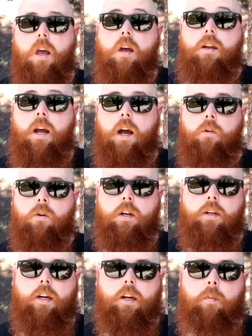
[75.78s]
Now I want
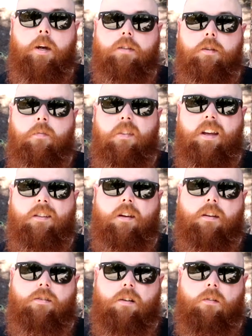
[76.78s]
to talk about some things
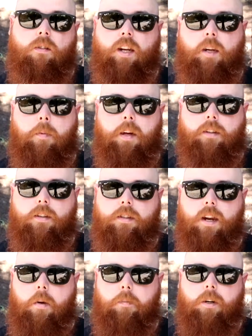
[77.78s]
I don't like about this
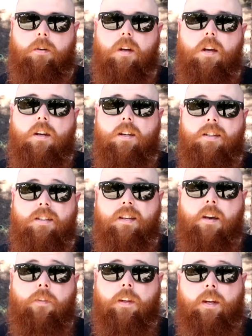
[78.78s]
camera, because it's
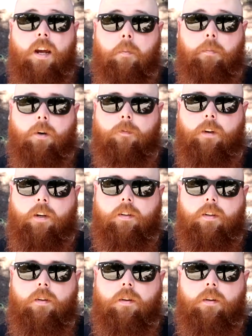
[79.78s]
definitely not perfect.